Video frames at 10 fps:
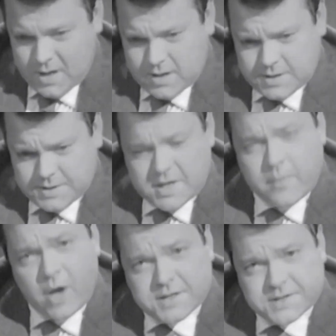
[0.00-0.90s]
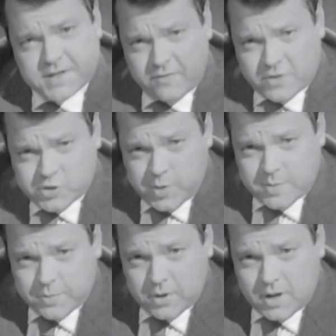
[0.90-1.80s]
semi-savage
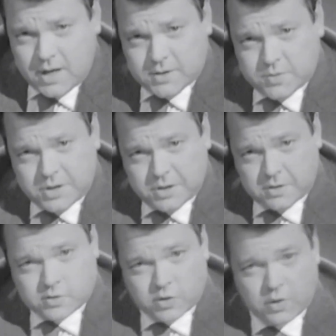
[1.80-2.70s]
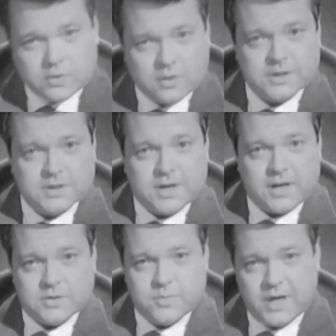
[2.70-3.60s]
people had to be controlled and
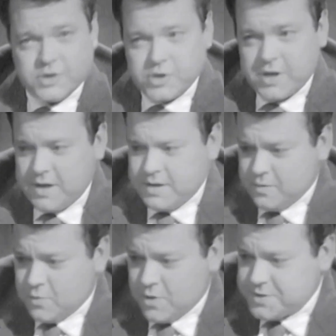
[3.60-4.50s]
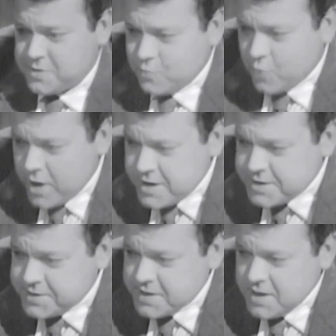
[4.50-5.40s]
had to be educated in Western
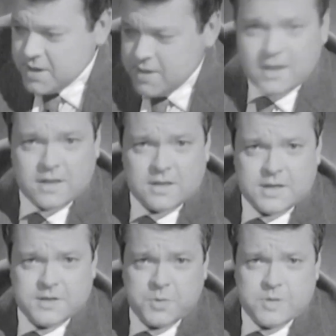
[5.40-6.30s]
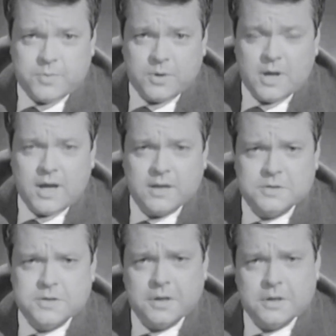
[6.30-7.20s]
ways, and these people had
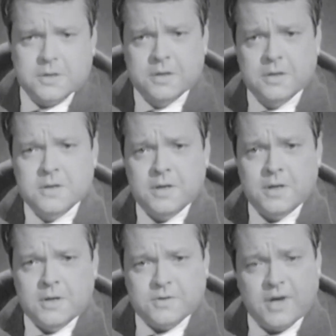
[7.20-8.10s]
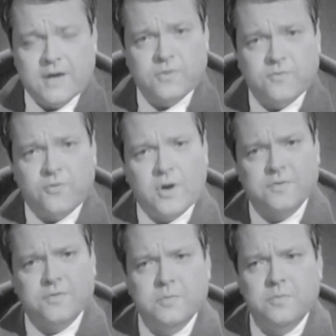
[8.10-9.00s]
to have in front
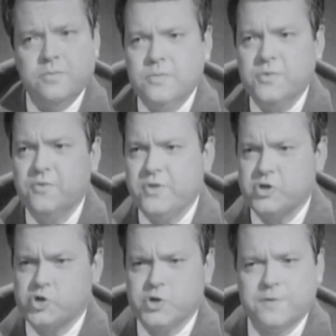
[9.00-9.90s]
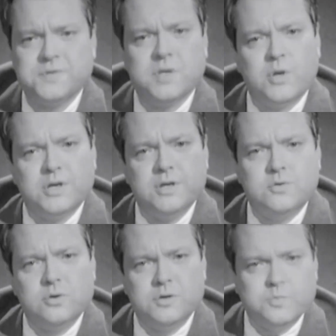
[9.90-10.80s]
of them the vision of somebody
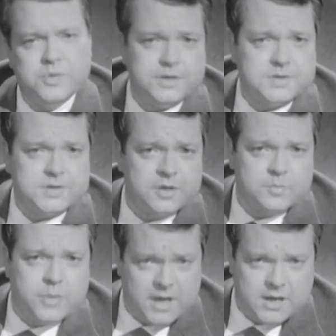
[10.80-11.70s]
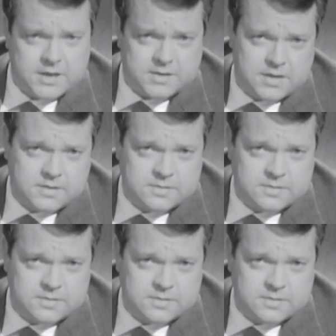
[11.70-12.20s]
who couldn't be disturbed by anything.